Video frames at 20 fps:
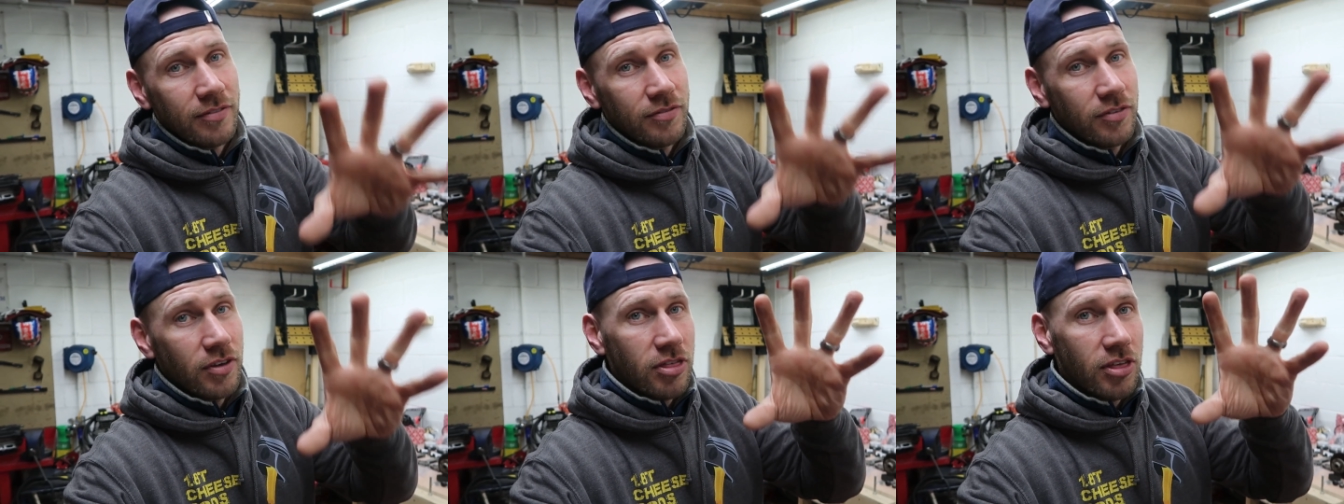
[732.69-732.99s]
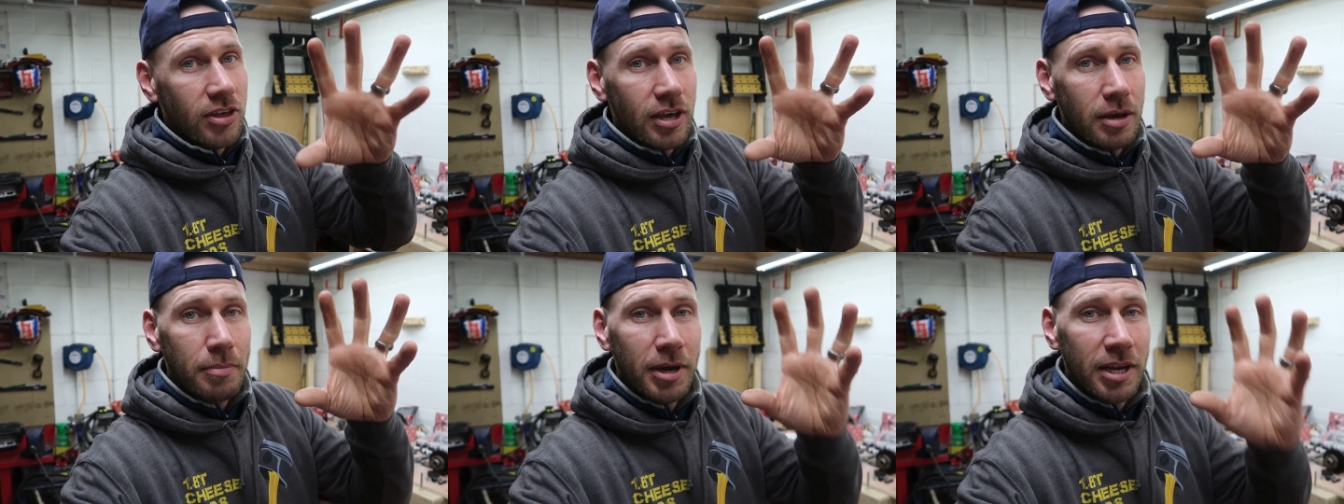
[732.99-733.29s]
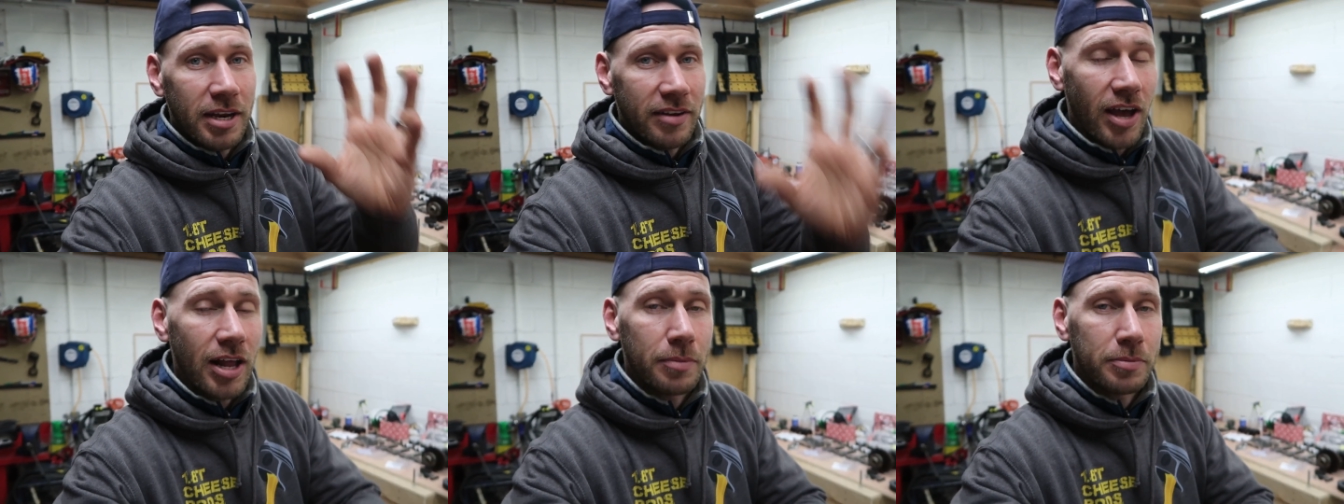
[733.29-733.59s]
if you think it
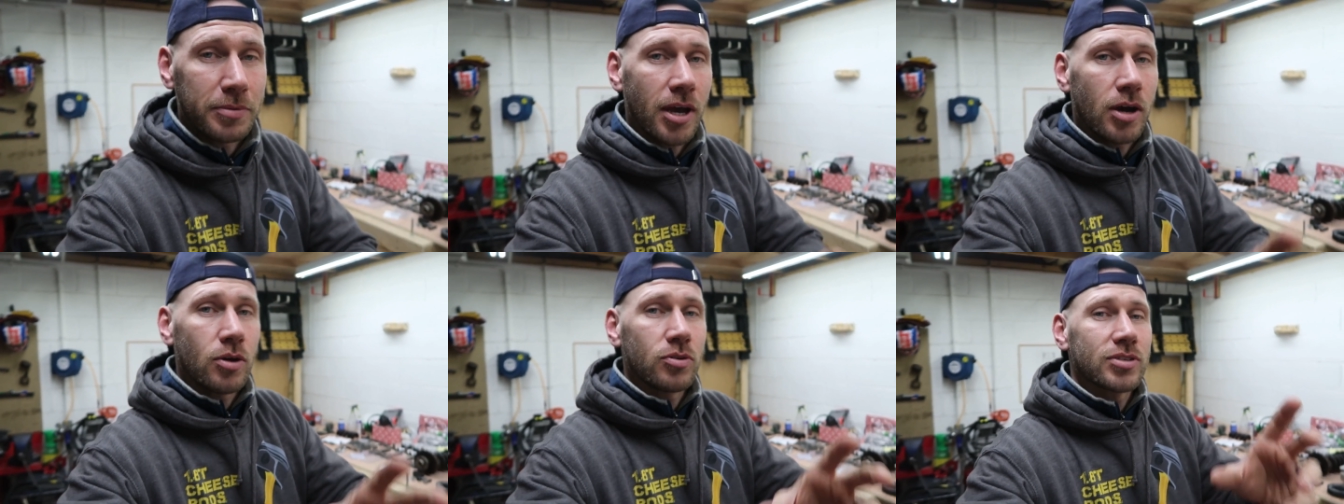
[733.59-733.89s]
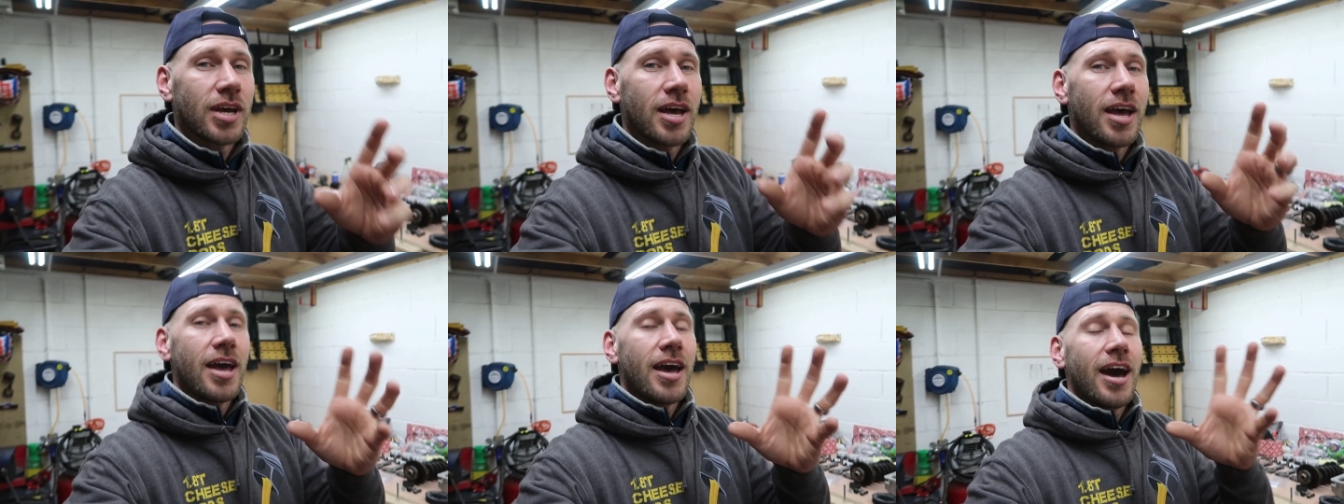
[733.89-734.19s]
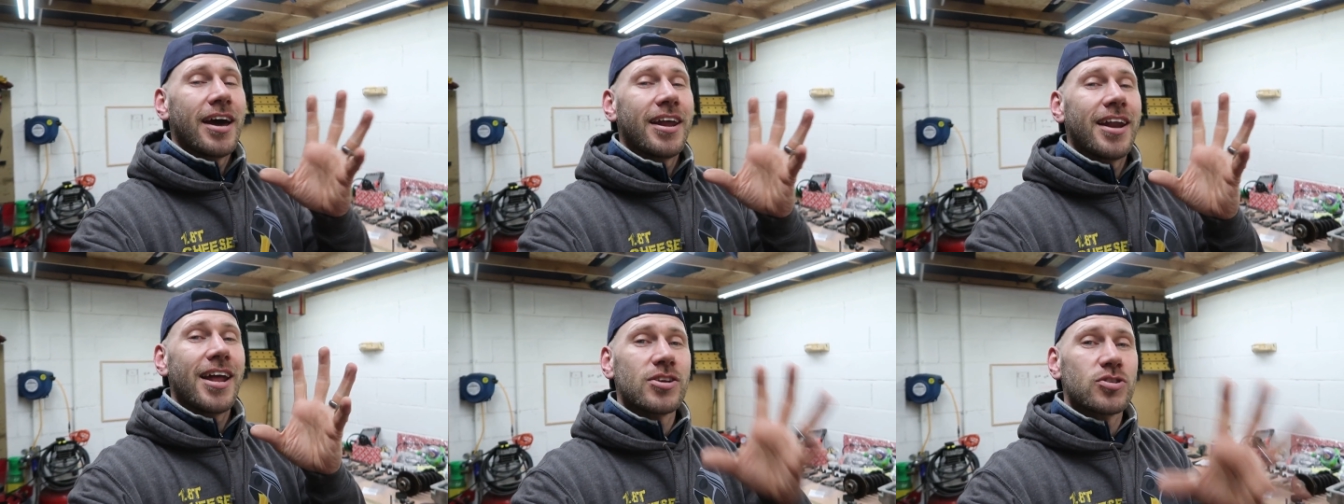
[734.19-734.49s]
might have helped you out.
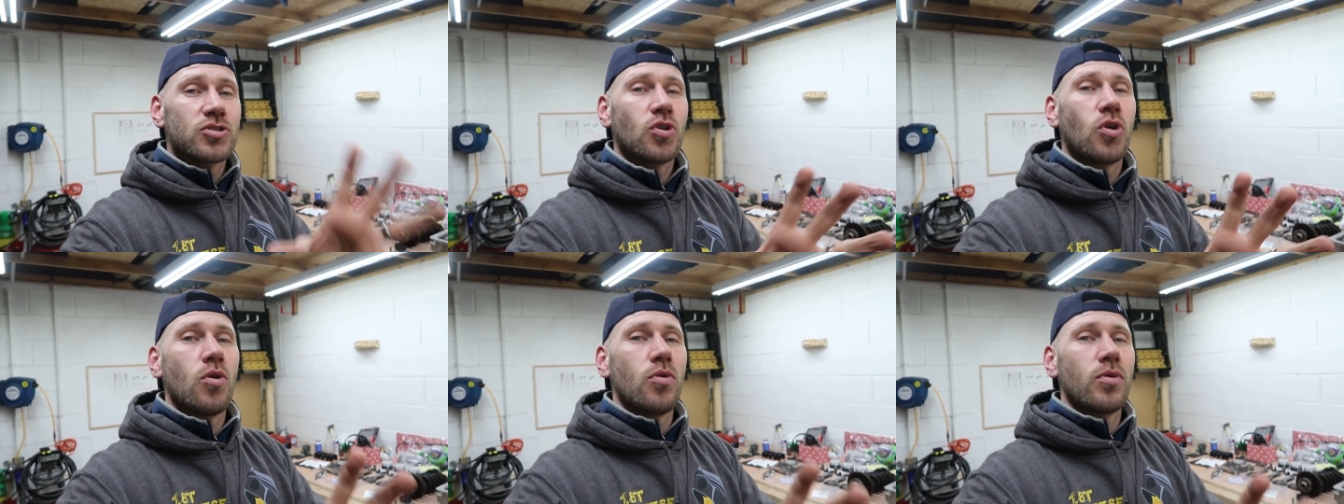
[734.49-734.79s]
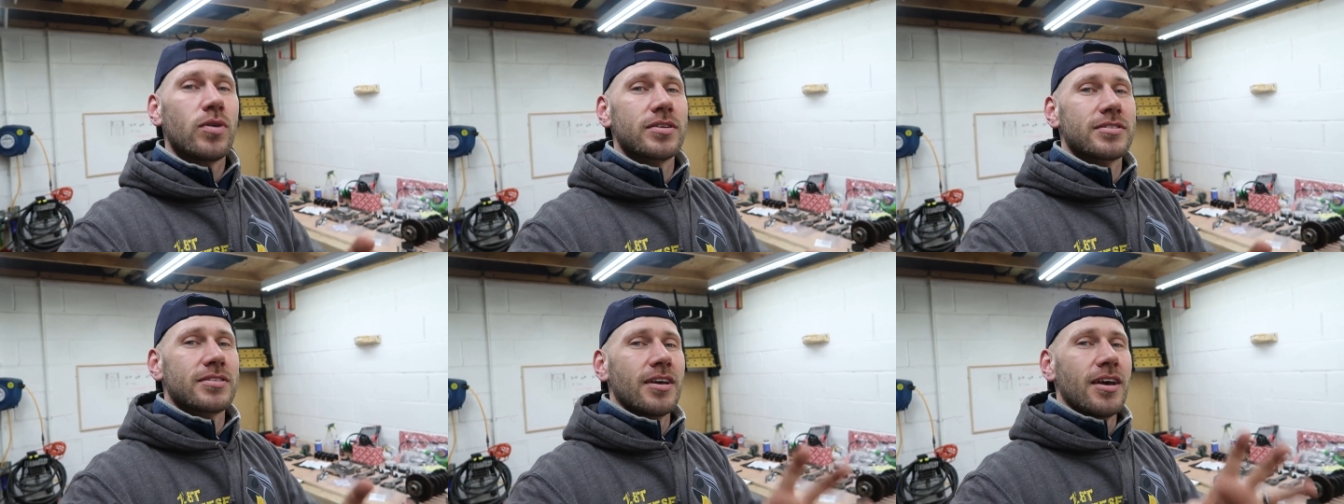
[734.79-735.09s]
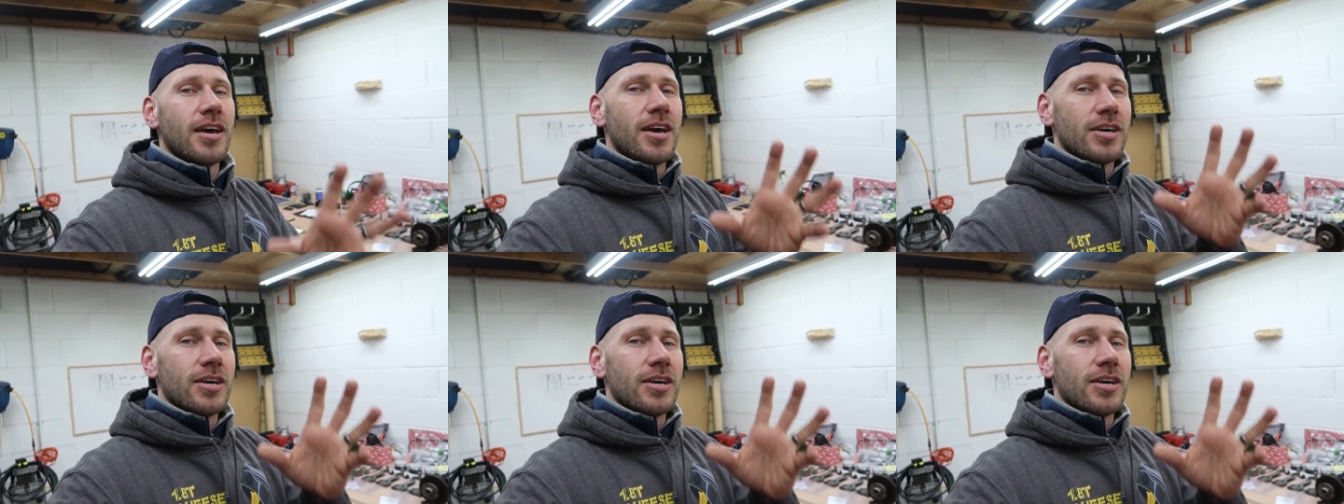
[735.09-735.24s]
And as always,